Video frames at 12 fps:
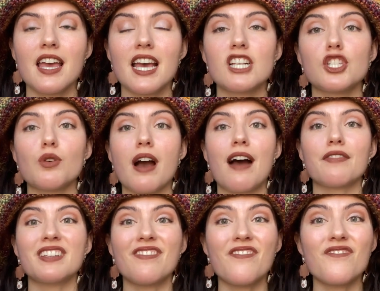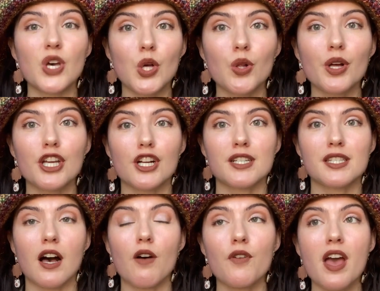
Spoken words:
is you have to fill yourself